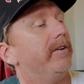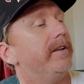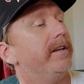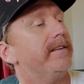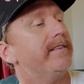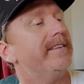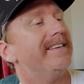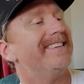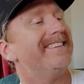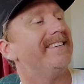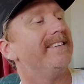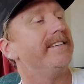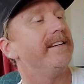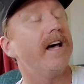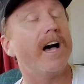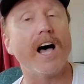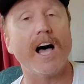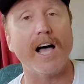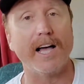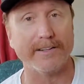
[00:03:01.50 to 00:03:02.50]
This is
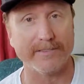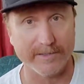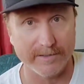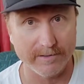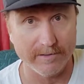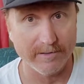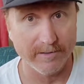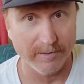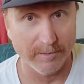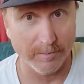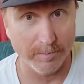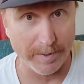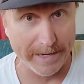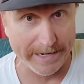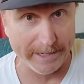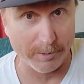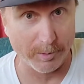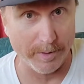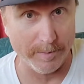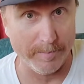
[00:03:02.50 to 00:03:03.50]
not
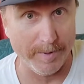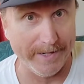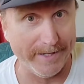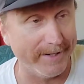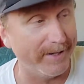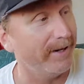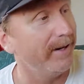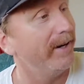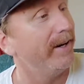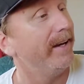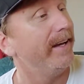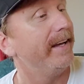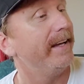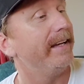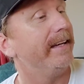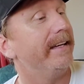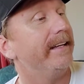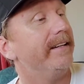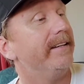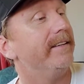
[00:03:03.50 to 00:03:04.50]
banquet beer.
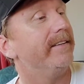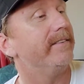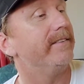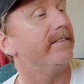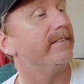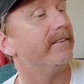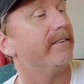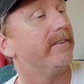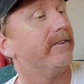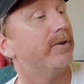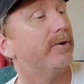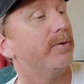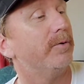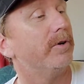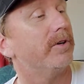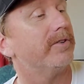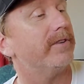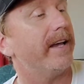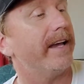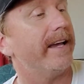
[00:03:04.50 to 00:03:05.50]
It is
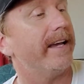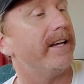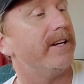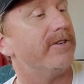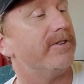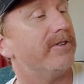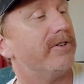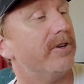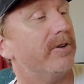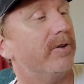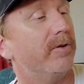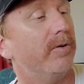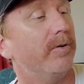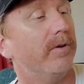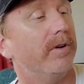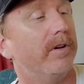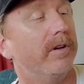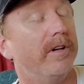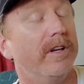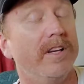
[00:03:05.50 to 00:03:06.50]
Coors Edge.
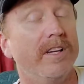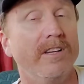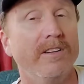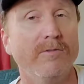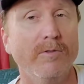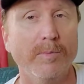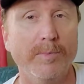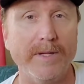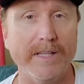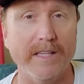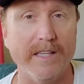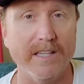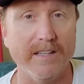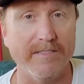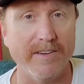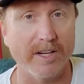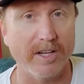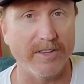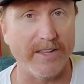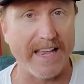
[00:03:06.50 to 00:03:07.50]
So you will be
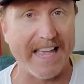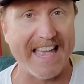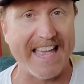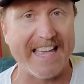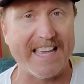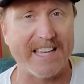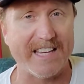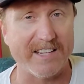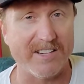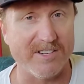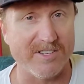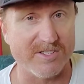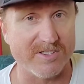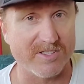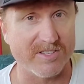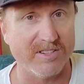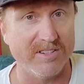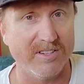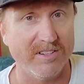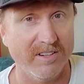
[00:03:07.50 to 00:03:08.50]
living on the
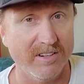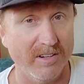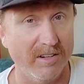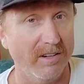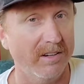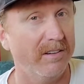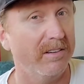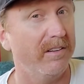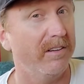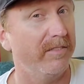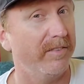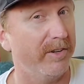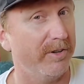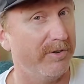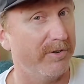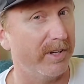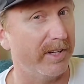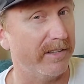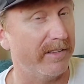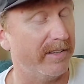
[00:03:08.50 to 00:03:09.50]
edge if you
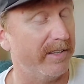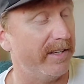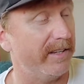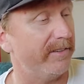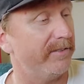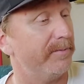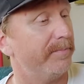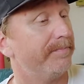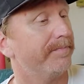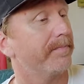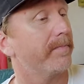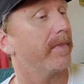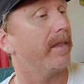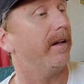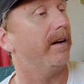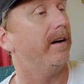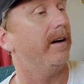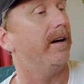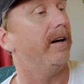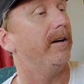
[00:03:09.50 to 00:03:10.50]
drink this.
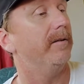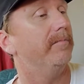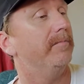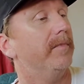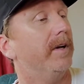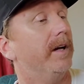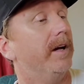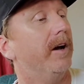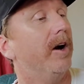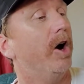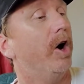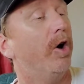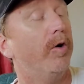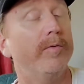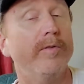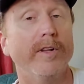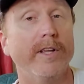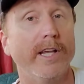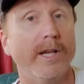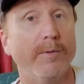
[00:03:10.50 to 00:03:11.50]

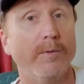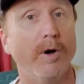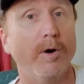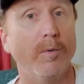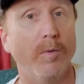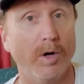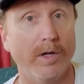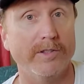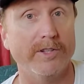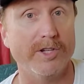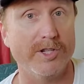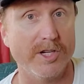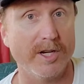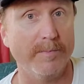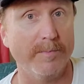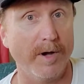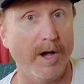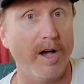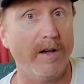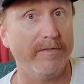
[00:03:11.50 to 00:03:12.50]
Hopefully you won't want to
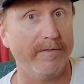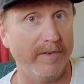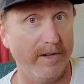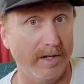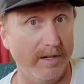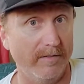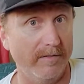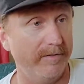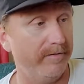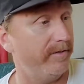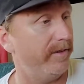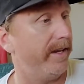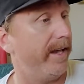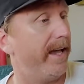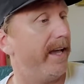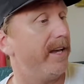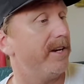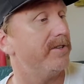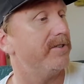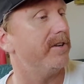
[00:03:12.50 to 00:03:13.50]
jump off of the
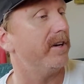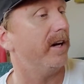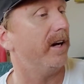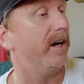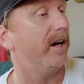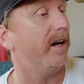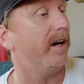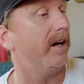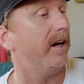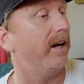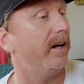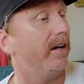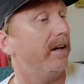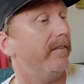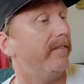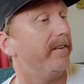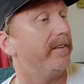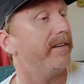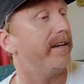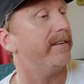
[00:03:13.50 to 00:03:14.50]
edge
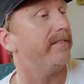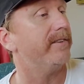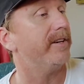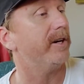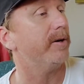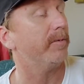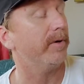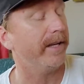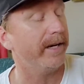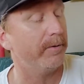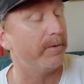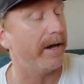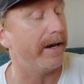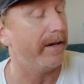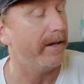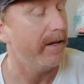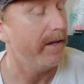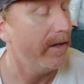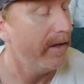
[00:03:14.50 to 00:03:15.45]
if it tastes terrible. Anyway,